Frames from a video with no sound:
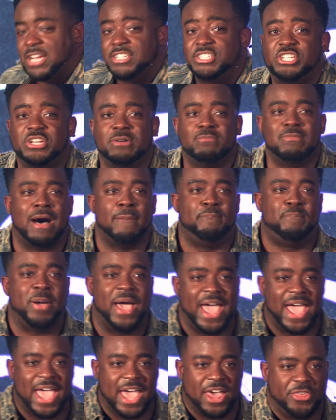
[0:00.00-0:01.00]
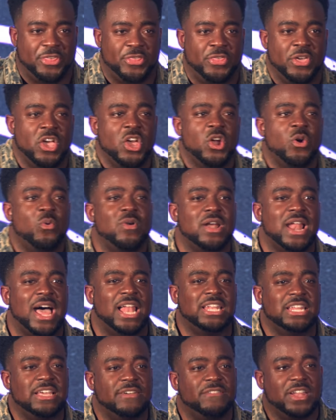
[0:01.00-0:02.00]
unto my path. When I
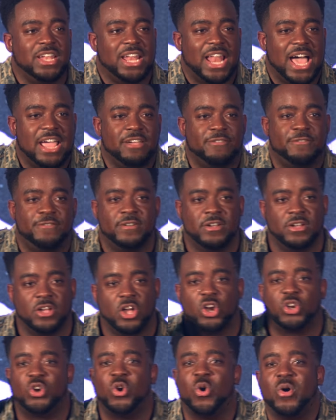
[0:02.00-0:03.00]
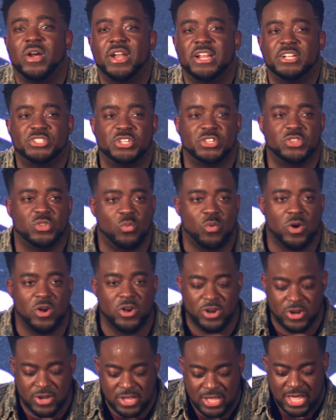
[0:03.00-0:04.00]
live a life according to the
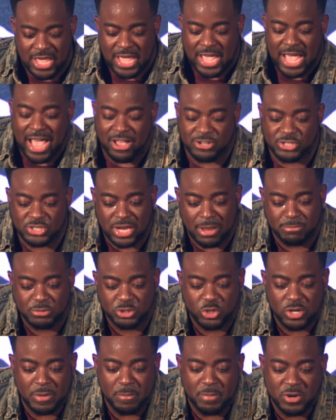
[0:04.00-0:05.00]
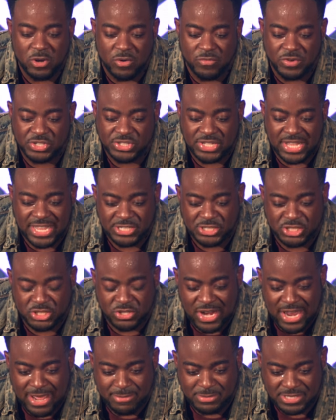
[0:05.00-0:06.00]
word, I'll stop tripping over Satan's
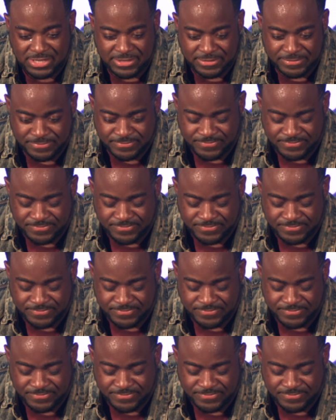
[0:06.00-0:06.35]
traps.